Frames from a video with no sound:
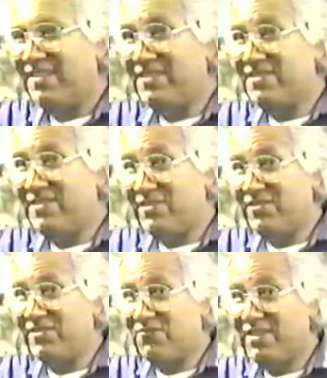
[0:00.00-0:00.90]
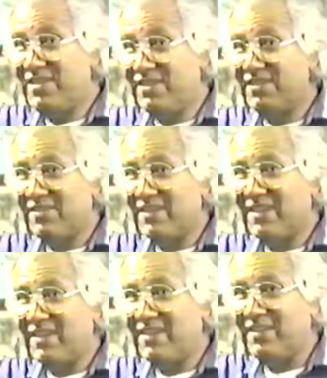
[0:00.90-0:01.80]
These are issues we need to
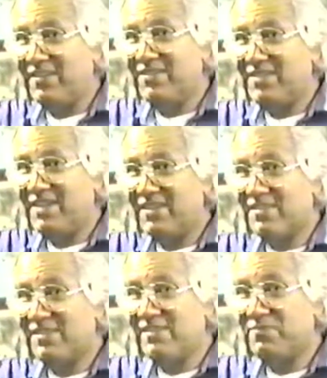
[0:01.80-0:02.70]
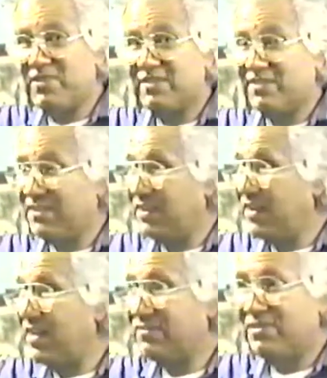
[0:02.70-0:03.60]
look at and understand clearly because there's a
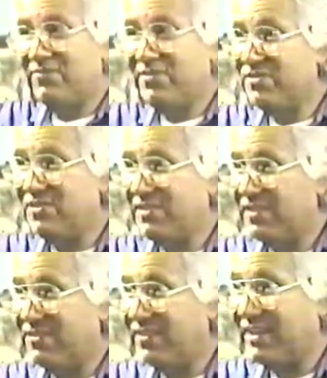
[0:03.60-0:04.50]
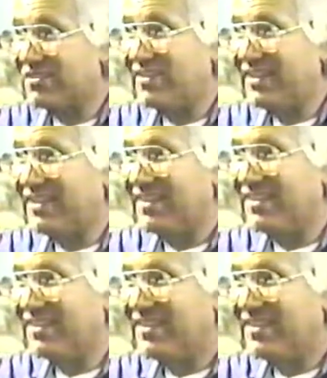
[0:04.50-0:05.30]
lot of confusion in our ranks right now.